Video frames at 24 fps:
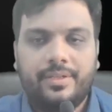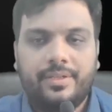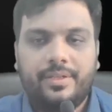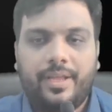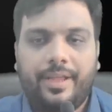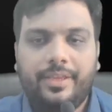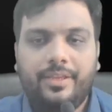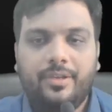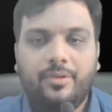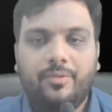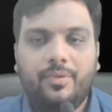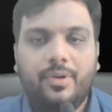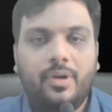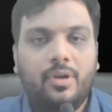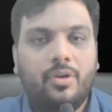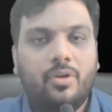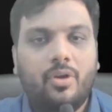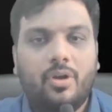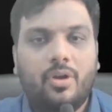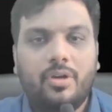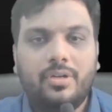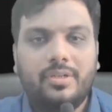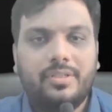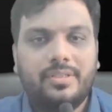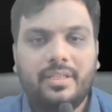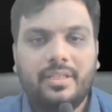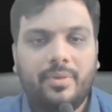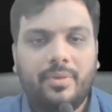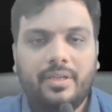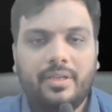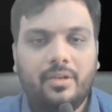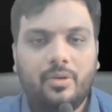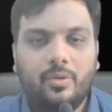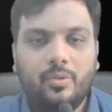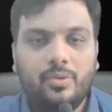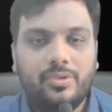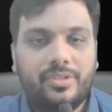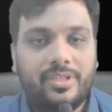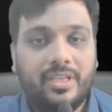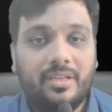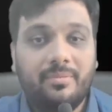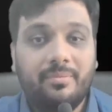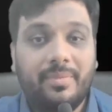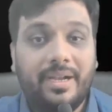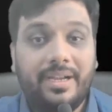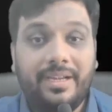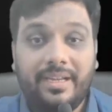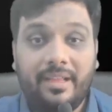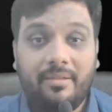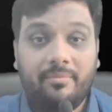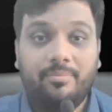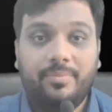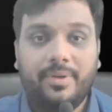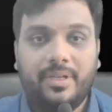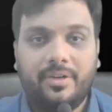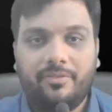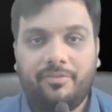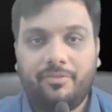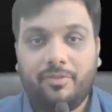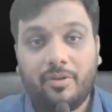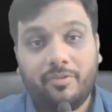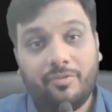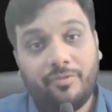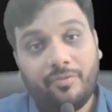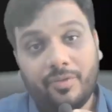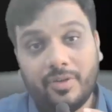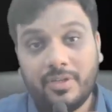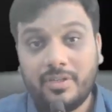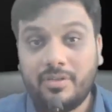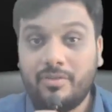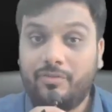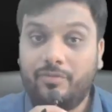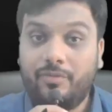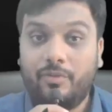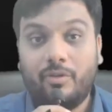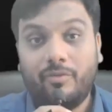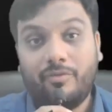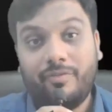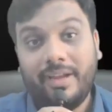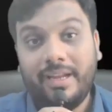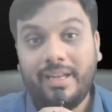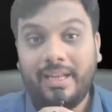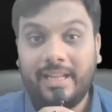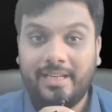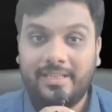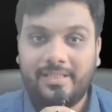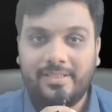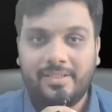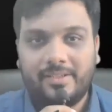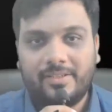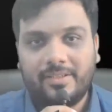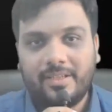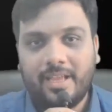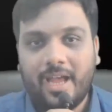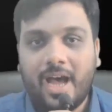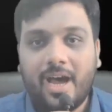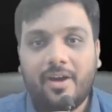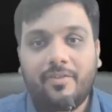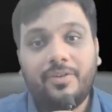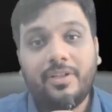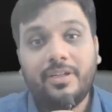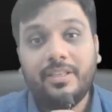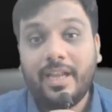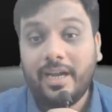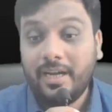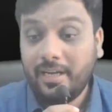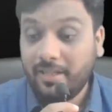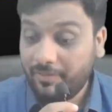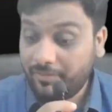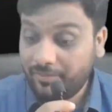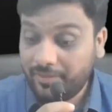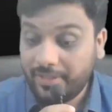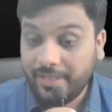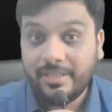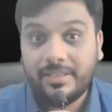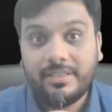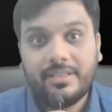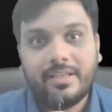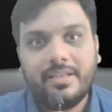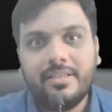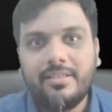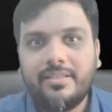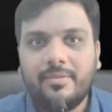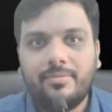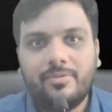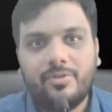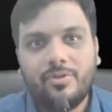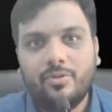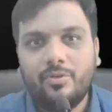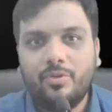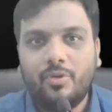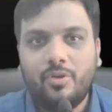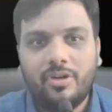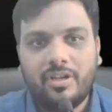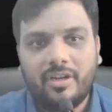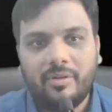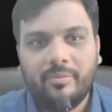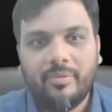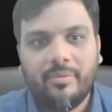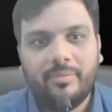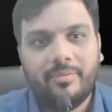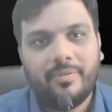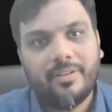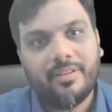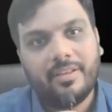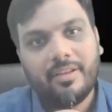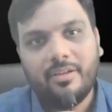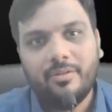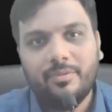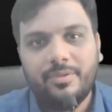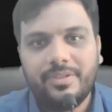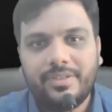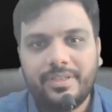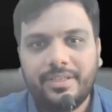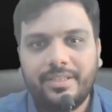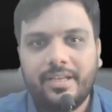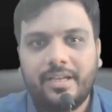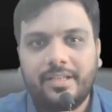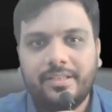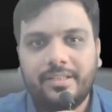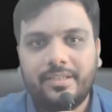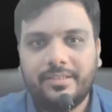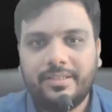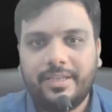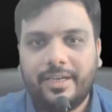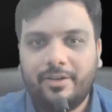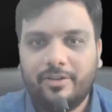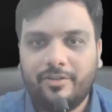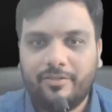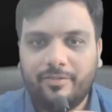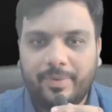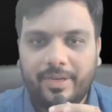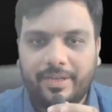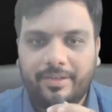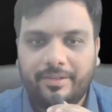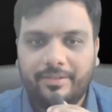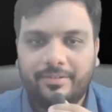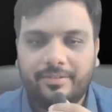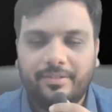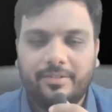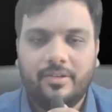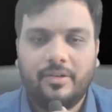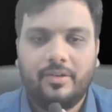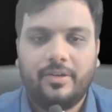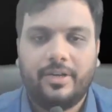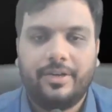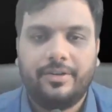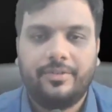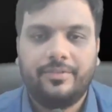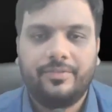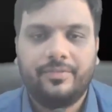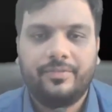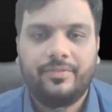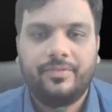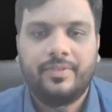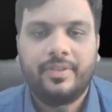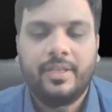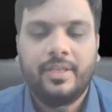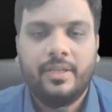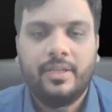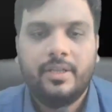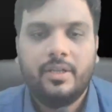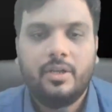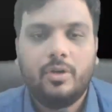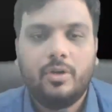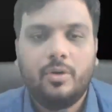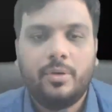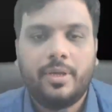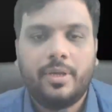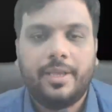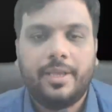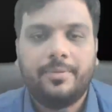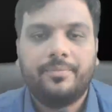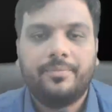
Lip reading: You will not see me losing my temper for first 4 or 5 lectures. After that, if these concepts you don't remember, then you will see the other side of mine. All right. Okay.